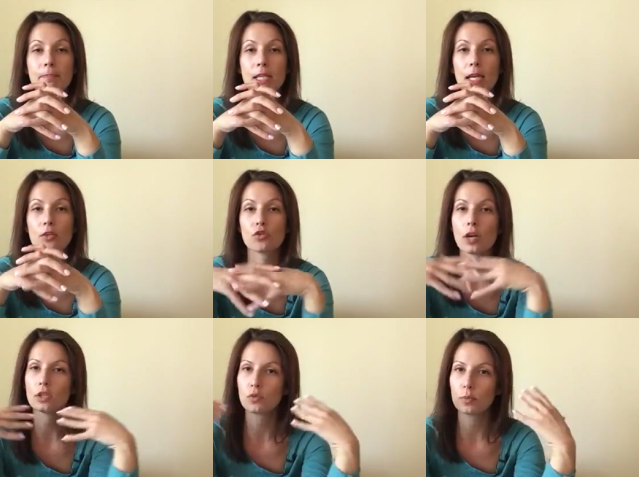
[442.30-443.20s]
yeah,
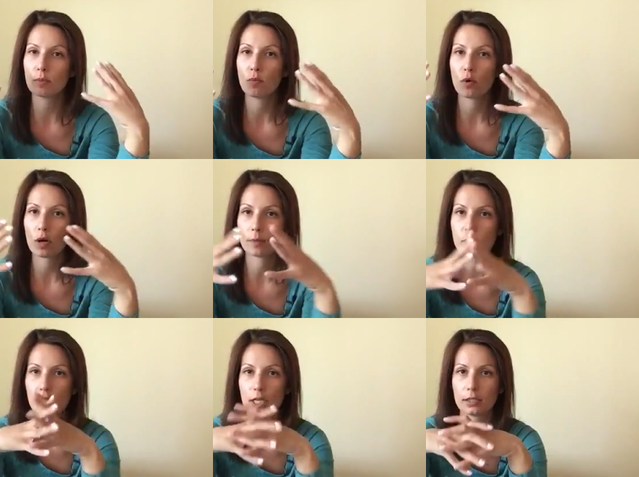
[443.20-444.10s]
try to be more
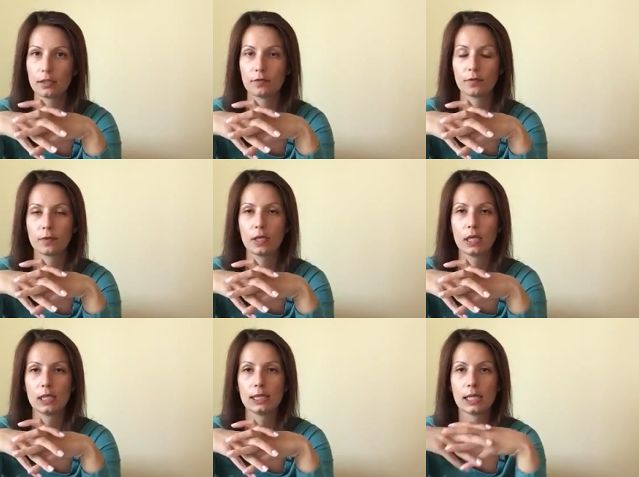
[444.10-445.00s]
objective,
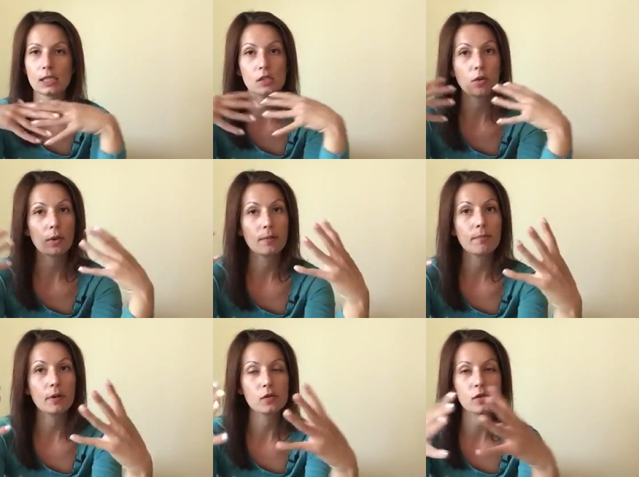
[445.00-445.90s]
not so
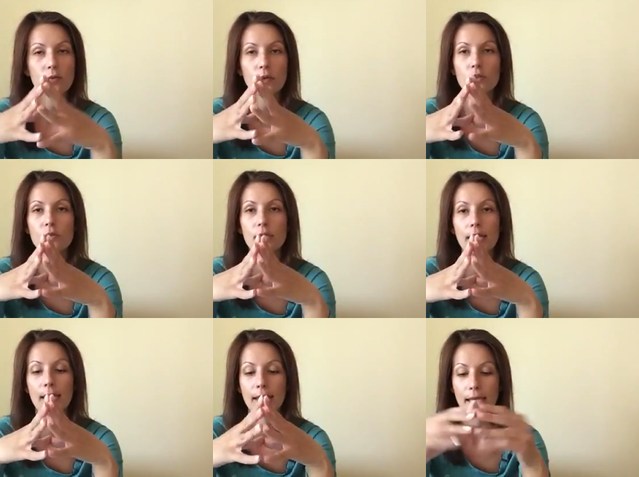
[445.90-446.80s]
impulsive when you
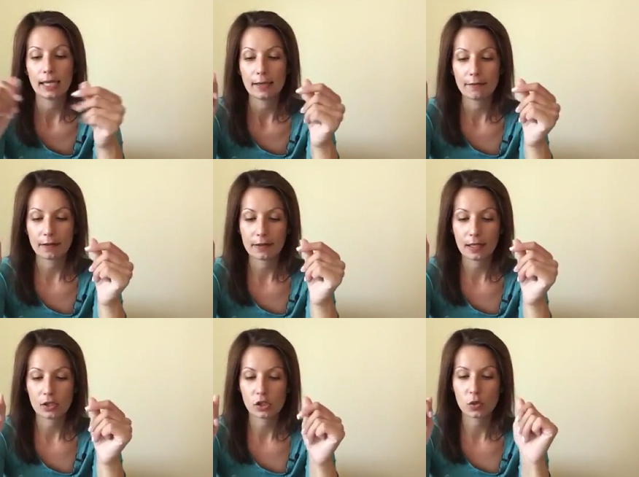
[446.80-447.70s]
take
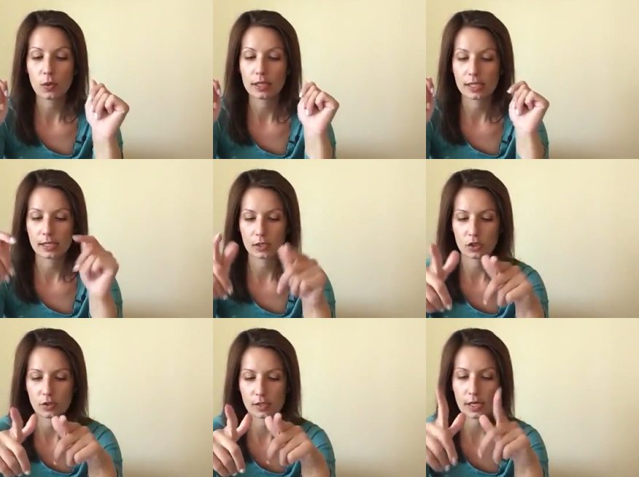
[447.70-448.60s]
financial
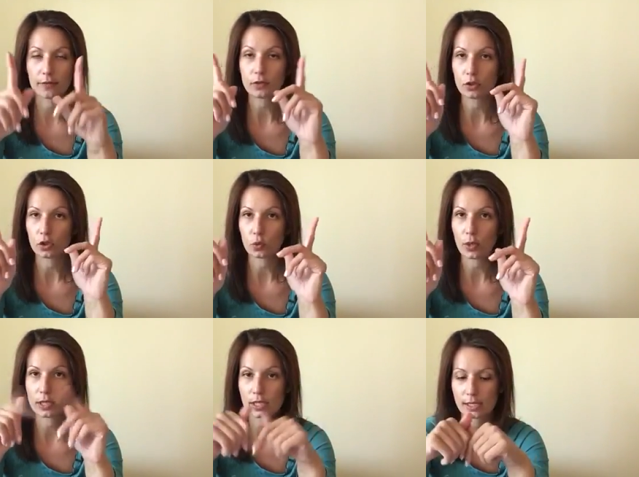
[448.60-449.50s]
decisions after the
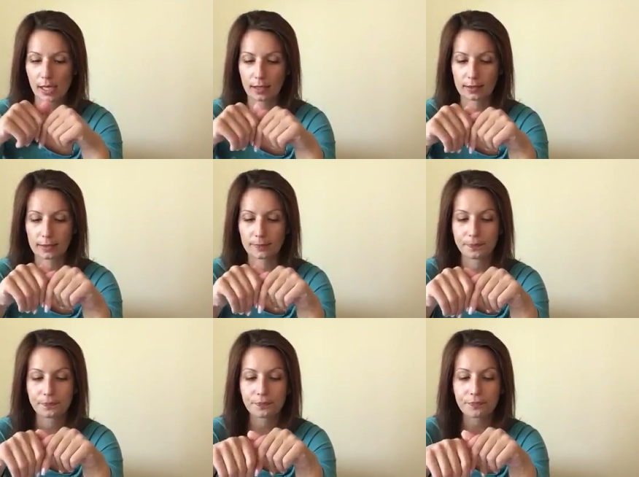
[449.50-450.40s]
22nd.
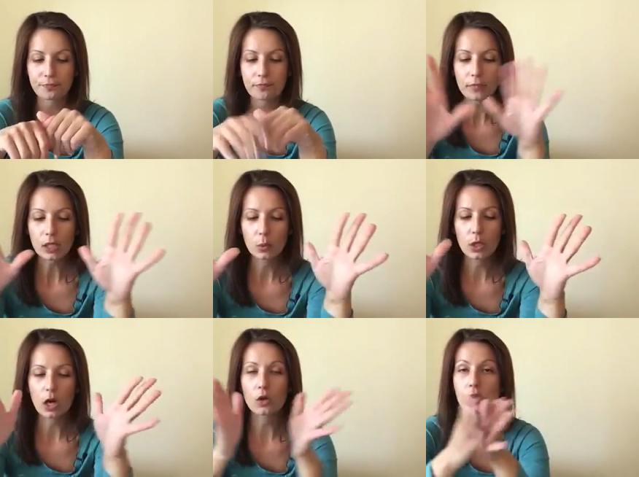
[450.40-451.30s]

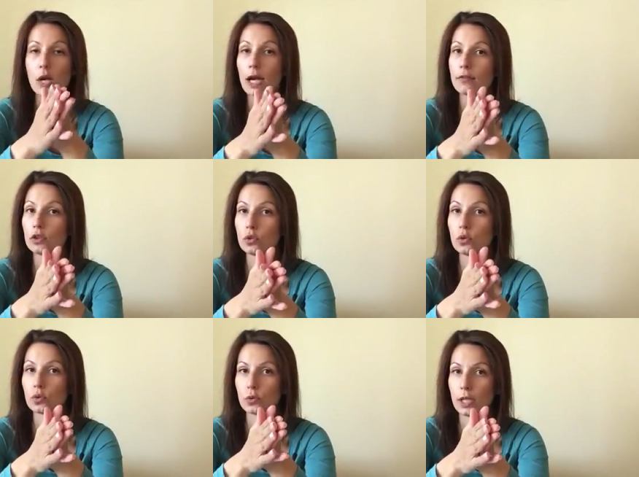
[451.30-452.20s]
We also have
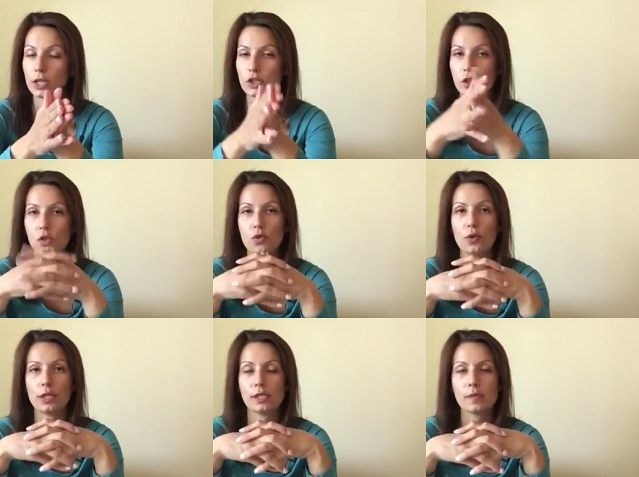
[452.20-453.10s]
two lunations
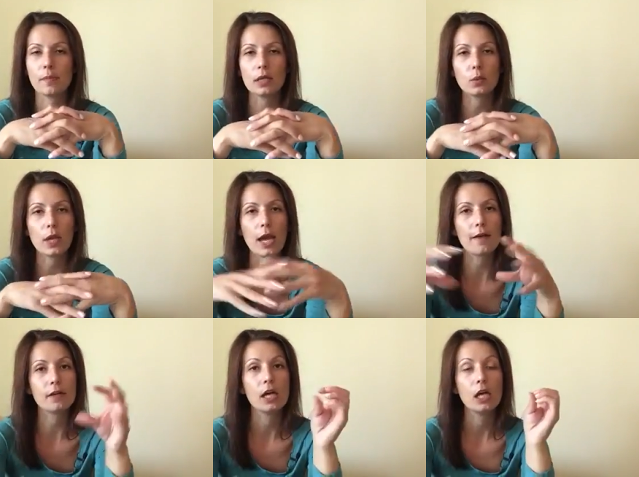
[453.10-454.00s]
during this month. We have